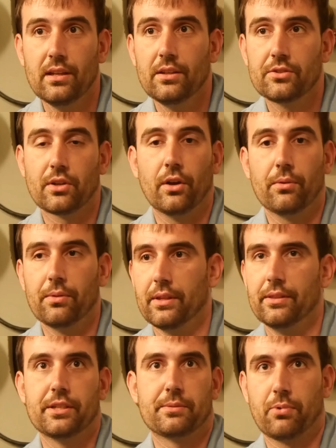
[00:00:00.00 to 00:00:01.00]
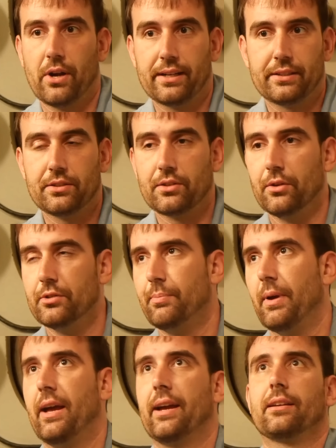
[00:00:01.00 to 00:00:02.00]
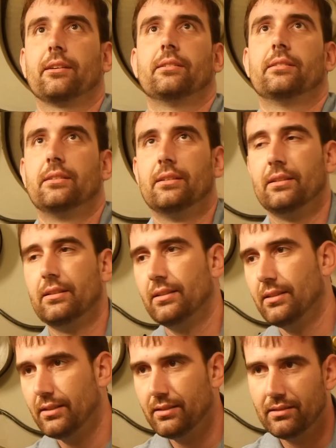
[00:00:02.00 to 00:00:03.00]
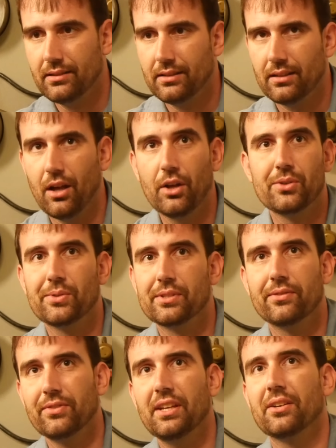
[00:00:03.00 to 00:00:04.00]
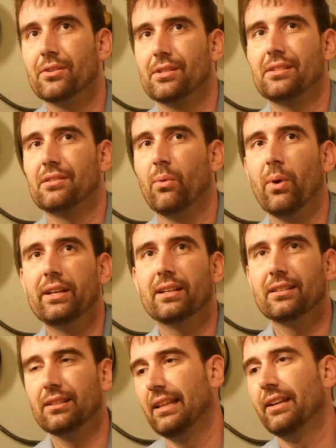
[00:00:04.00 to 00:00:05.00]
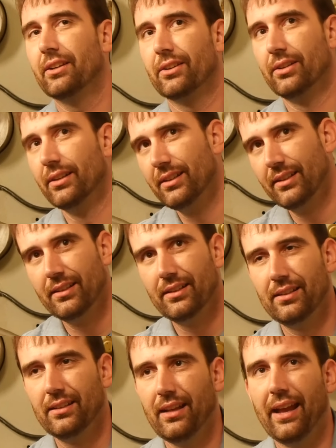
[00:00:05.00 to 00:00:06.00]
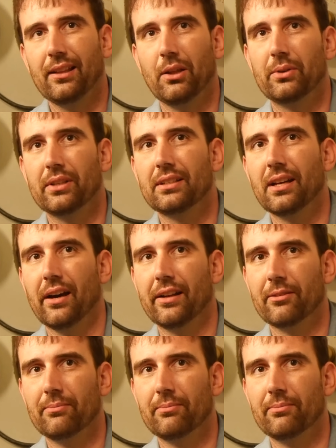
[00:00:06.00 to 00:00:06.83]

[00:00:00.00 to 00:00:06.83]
so th this practice goes back hundreds of years as the way to clear a loaded gun.